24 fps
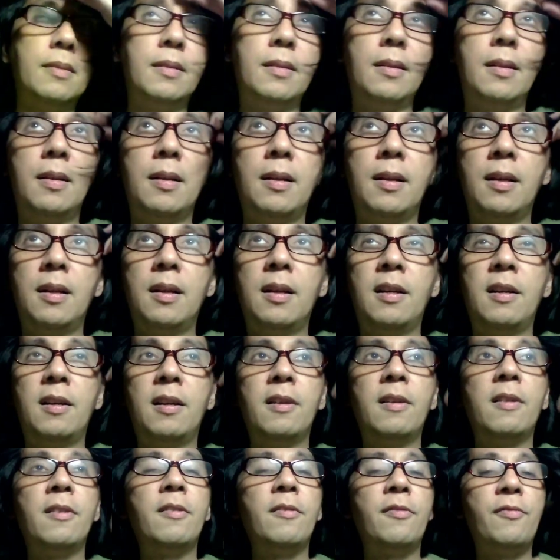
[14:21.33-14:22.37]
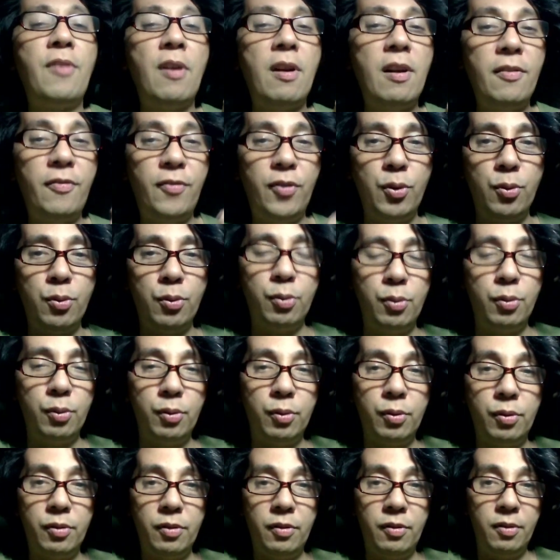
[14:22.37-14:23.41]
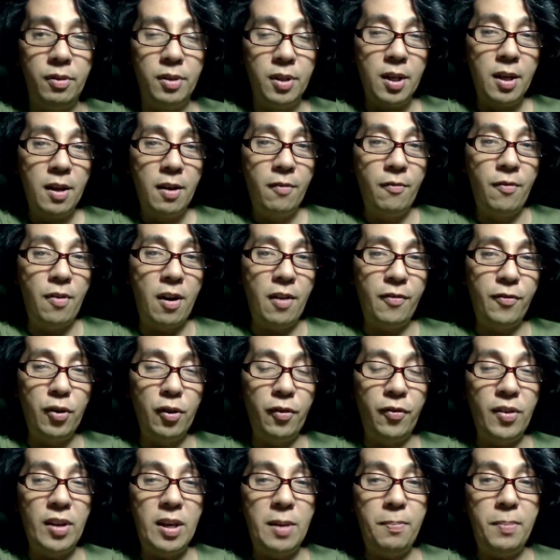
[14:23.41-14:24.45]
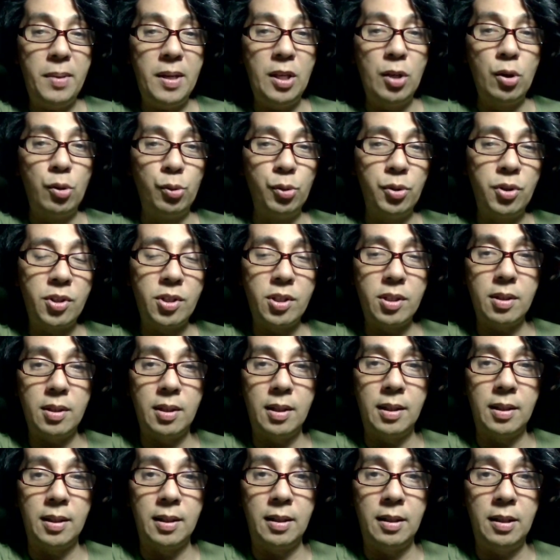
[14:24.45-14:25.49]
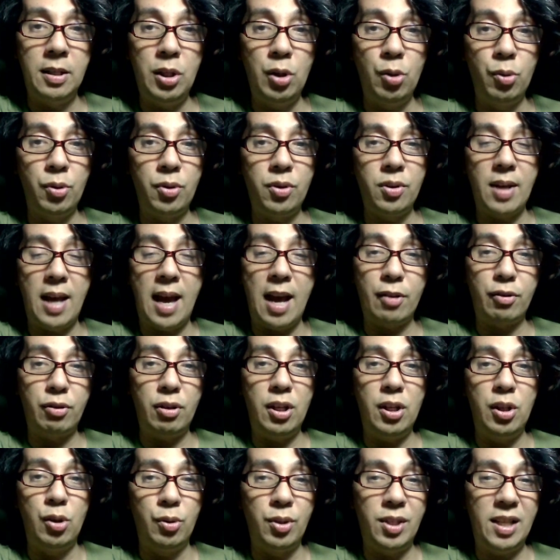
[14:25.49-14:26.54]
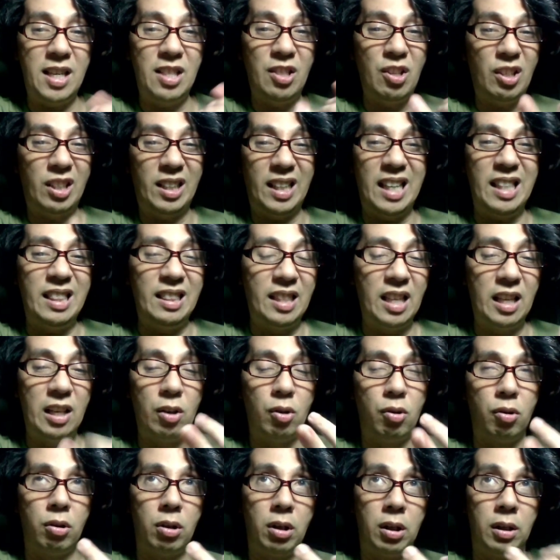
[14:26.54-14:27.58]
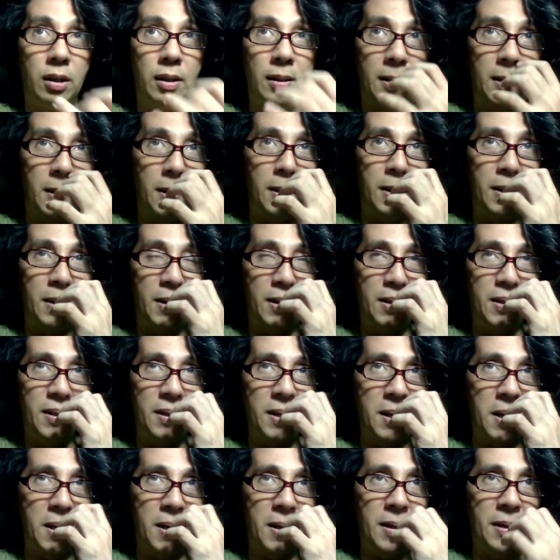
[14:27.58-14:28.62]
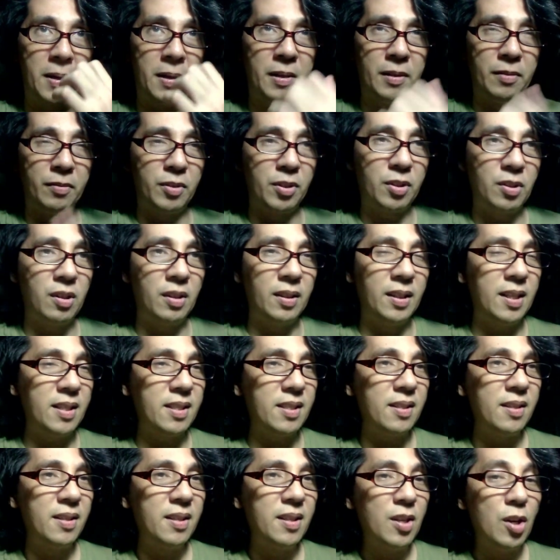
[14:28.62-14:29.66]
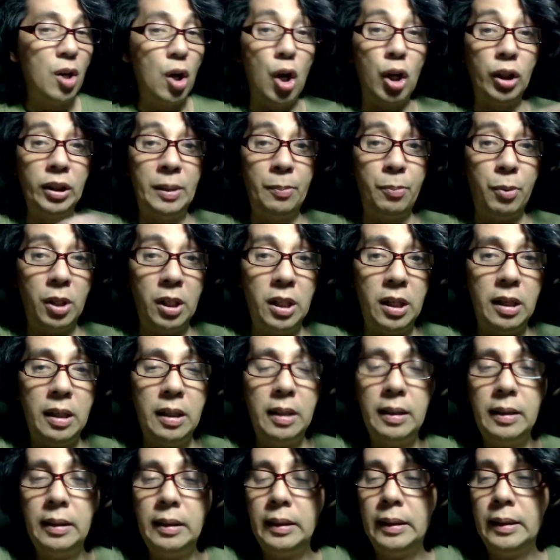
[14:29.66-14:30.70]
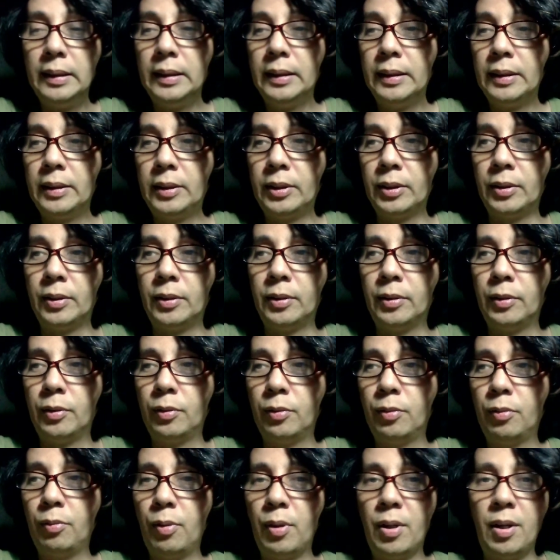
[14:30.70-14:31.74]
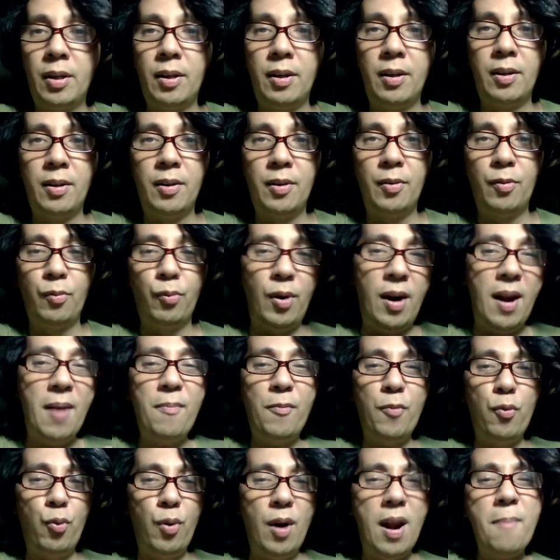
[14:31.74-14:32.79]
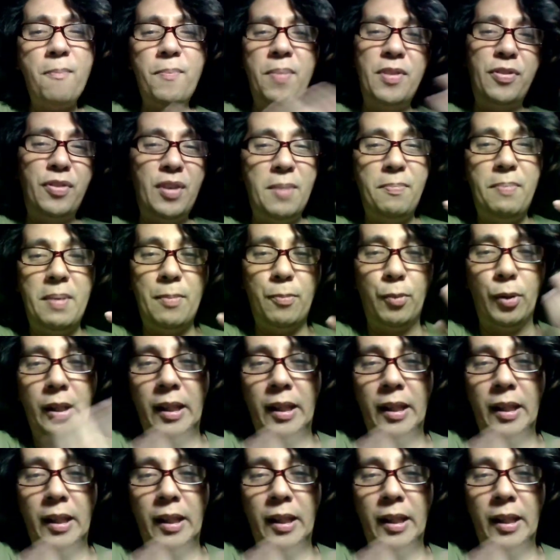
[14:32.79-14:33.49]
uh, very few very few Filipinos uh, use actually use either Kindle or uh, what's call this Audible. So we're we're M- we're MP3 people.